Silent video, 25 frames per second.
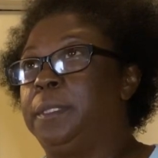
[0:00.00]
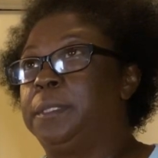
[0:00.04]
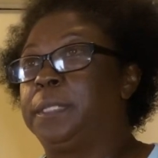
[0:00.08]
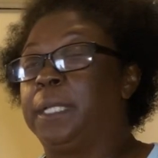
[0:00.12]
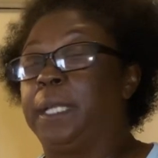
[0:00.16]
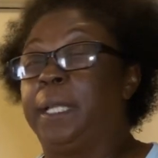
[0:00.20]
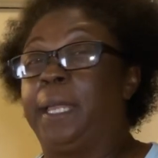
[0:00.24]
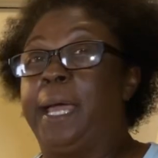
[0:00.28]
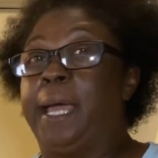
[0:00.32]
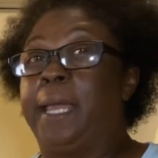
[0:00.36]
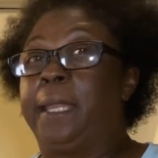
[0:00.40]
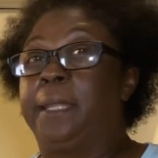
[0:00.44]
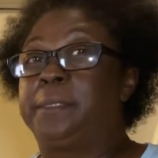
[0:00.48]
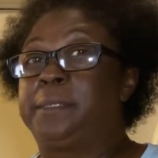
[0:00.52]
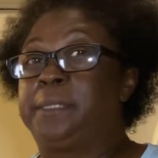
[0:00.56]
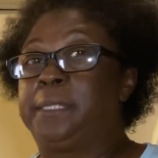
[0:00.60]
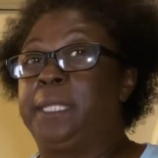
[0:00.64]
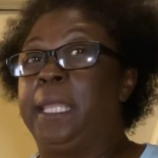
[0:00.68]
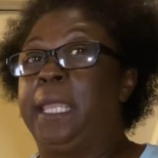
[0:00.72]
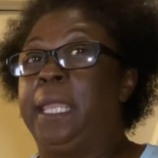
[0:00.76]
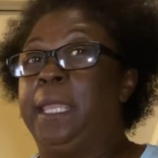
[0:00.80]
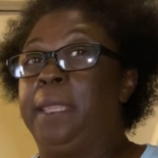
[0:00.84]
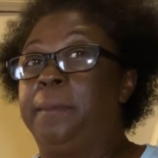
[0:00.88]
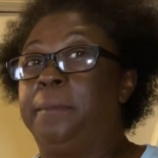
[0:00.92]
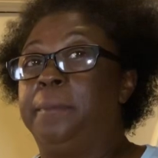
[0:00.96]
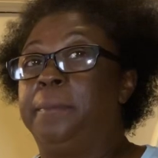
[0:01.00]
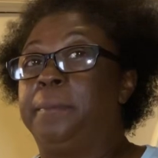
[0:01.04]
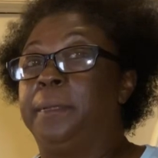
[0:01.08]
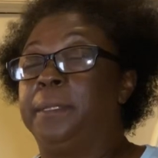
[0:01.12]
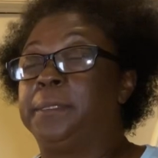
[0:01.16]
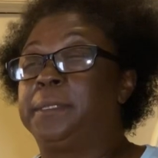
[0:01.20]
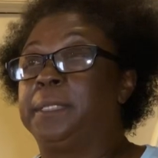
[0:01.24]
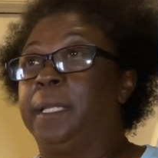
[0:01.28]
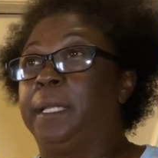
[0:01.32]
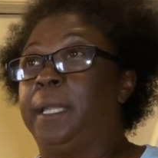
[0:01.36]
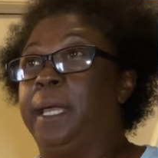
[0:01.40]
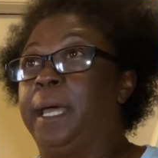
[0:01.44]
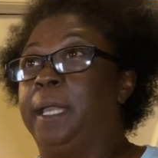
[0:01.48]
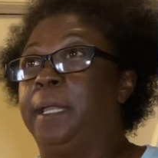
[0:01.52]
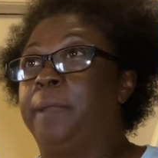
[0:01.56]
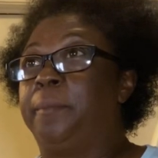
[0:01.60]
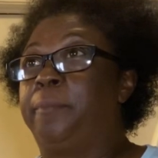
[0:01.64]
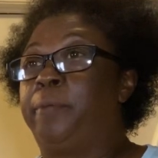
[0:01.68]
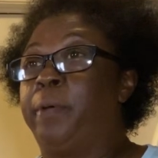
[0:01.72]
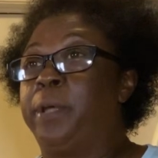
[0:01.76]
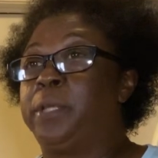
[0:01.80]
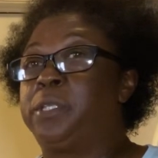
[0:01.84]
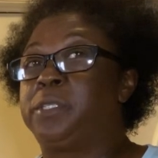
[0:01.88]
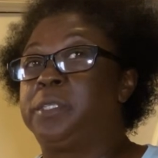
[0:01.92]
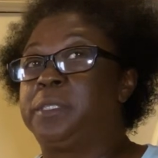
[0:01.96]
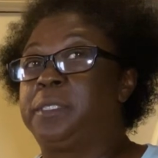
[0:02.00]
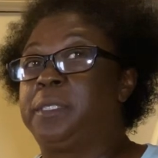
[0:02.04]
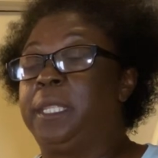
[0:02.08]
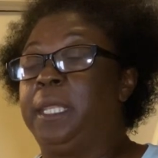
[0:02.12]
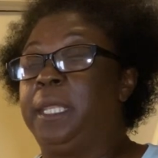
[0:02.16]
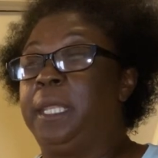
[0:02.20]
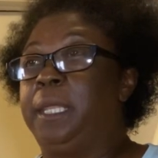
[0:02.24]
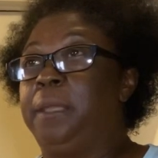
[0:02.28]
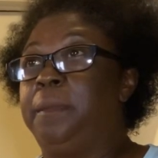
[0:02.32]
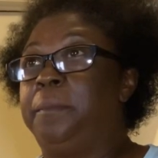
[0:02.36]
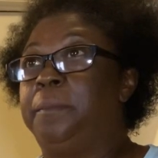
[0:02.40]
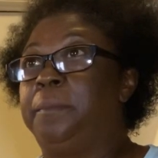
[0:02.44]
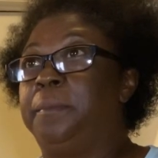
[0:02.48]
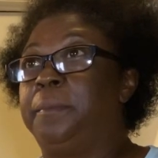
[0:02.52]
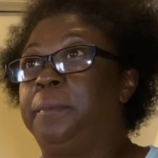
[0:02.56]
it's a lot of steam. It's a lot of pressure steam.